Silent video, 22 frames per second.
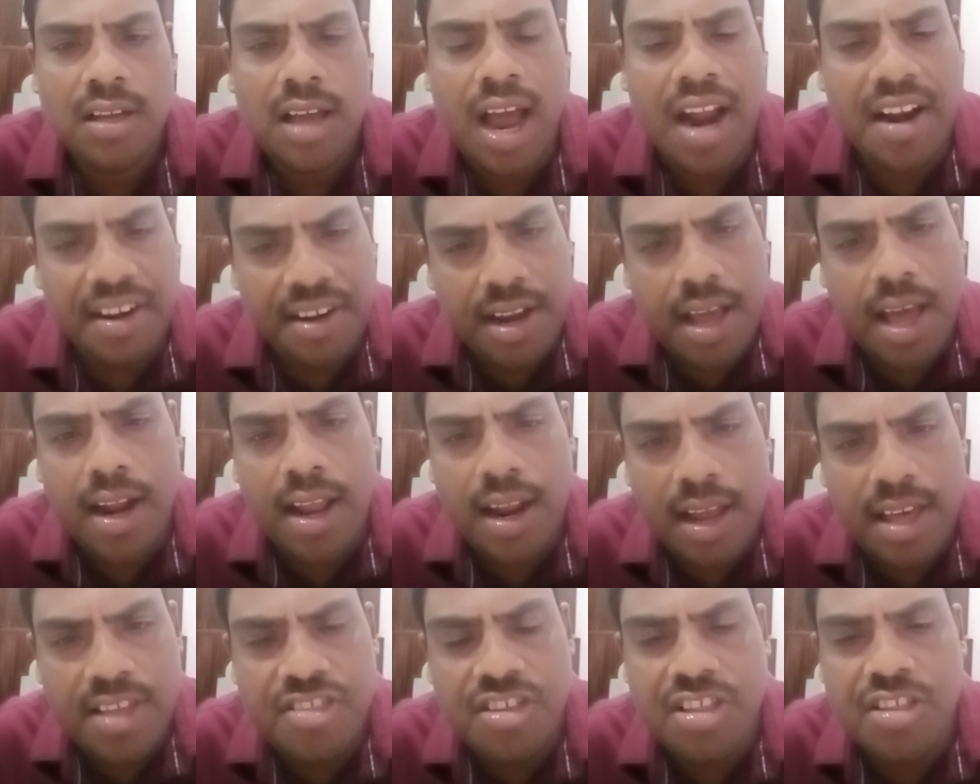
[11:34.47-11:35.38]
and it
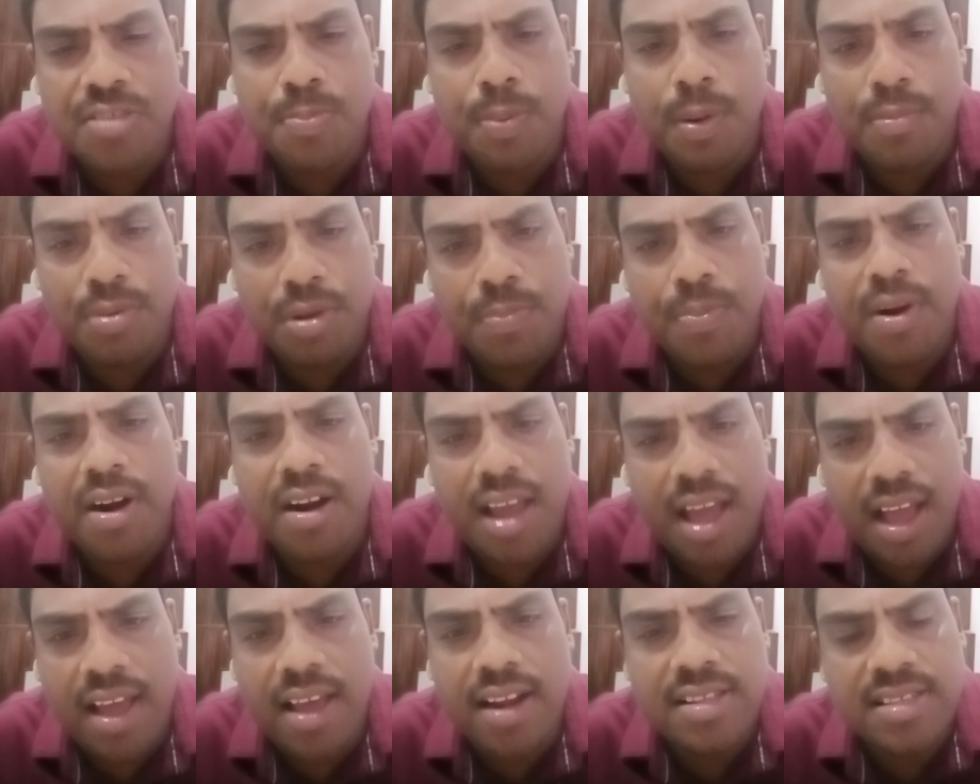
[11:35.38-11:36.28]
analyzes from different
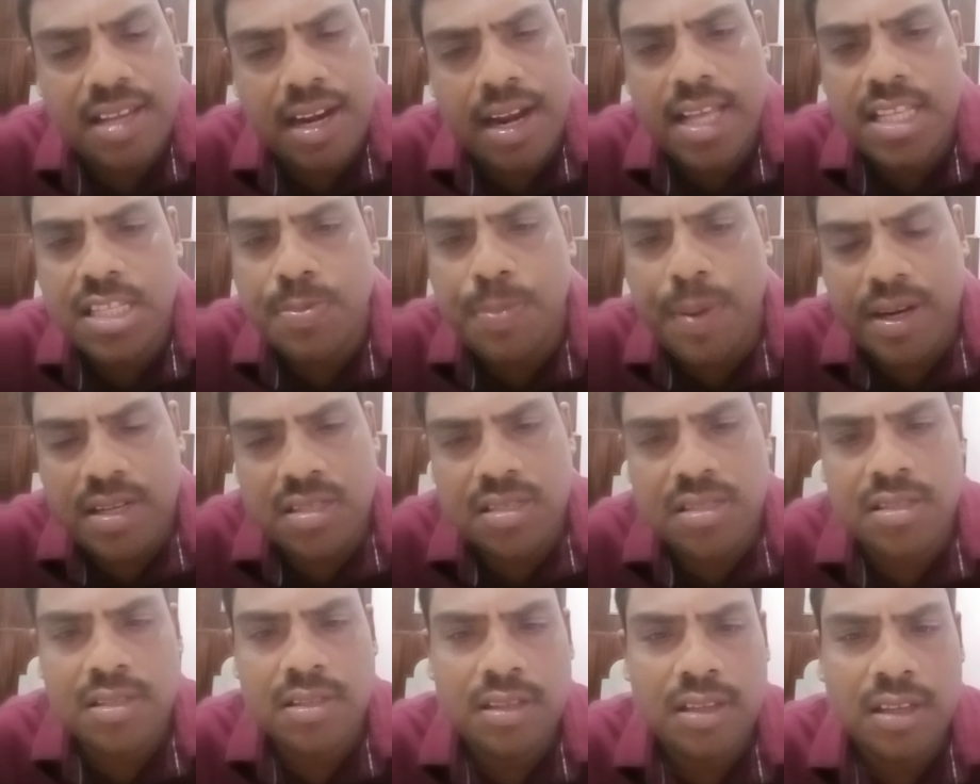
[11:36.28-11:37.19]
angles and
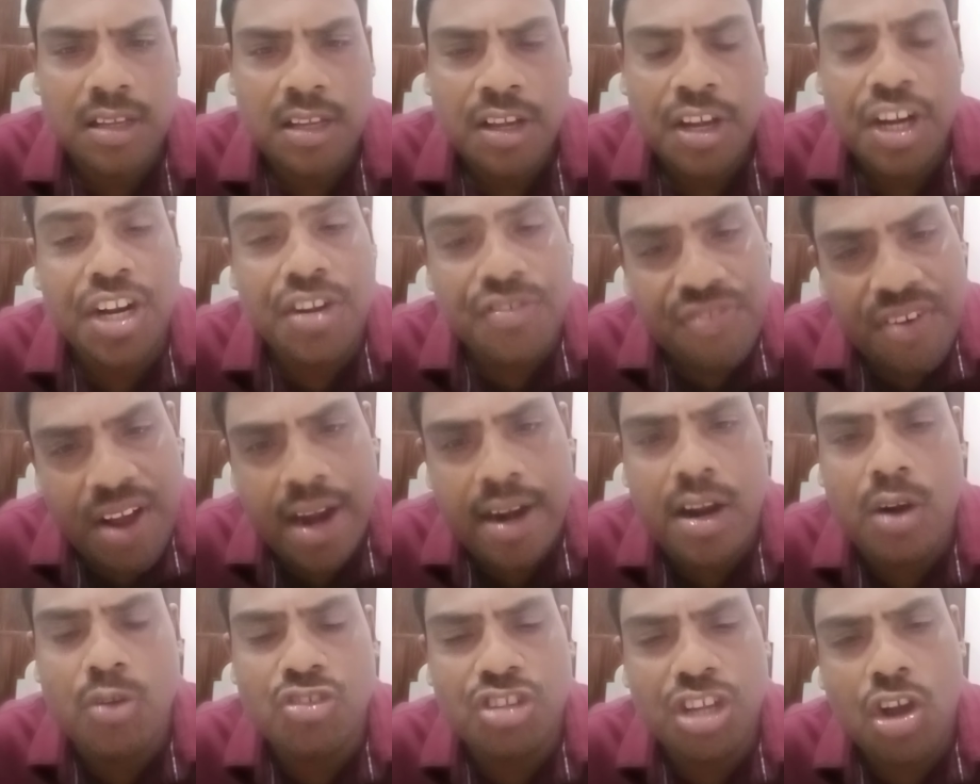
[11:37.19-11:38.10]
aspects. It
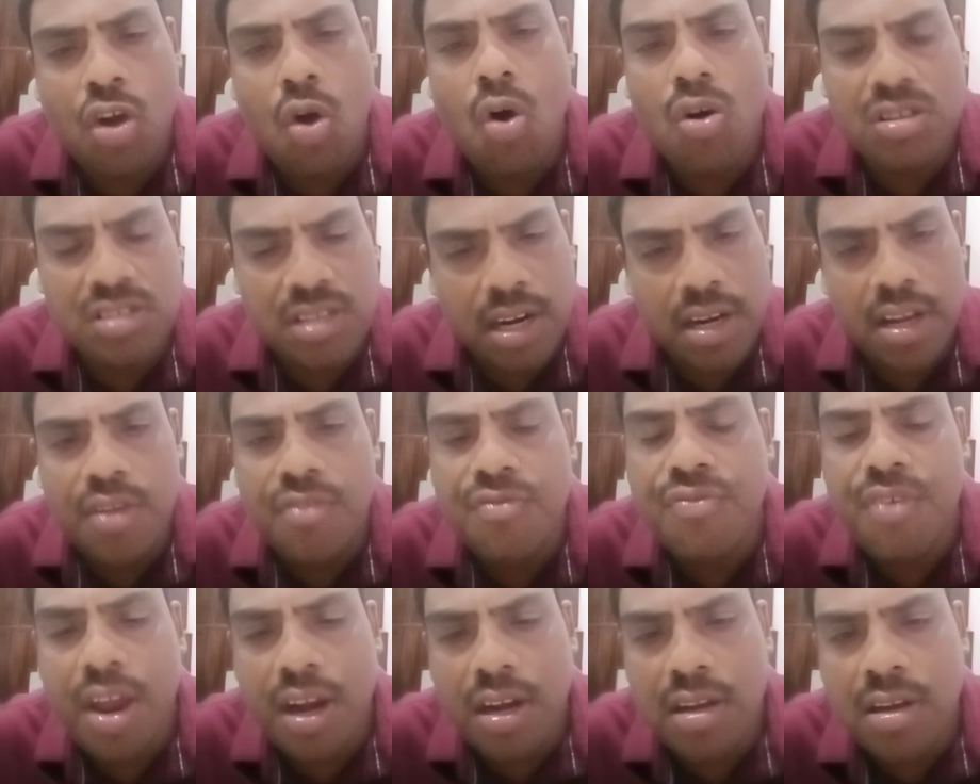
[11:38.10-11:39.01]
find out the cause and
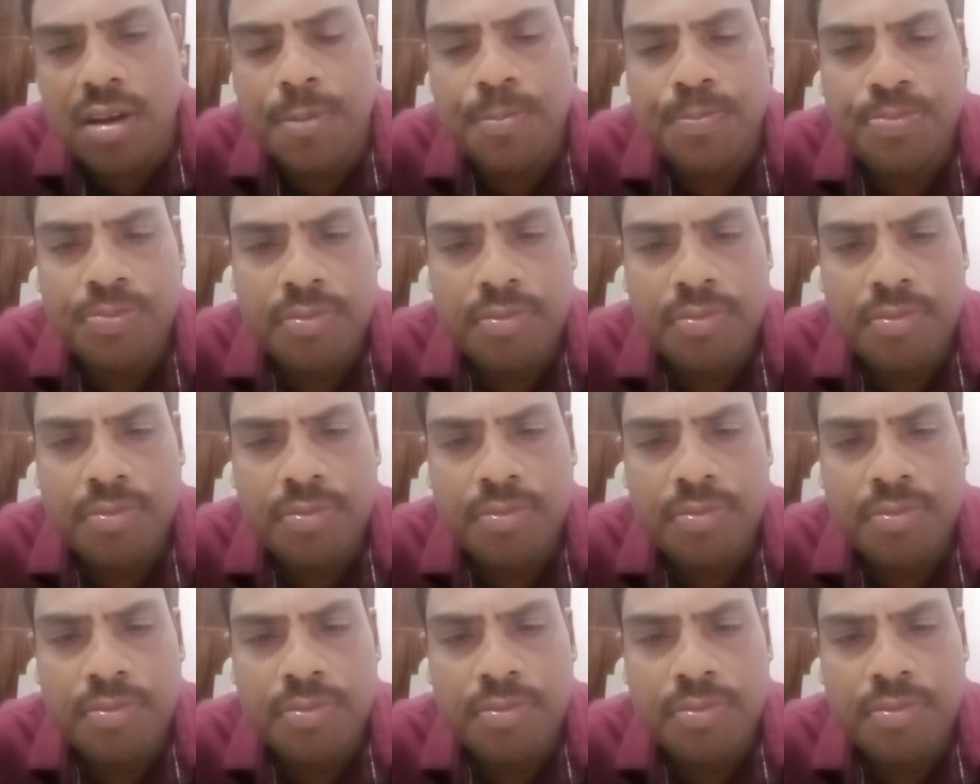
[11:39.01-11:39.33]
effect.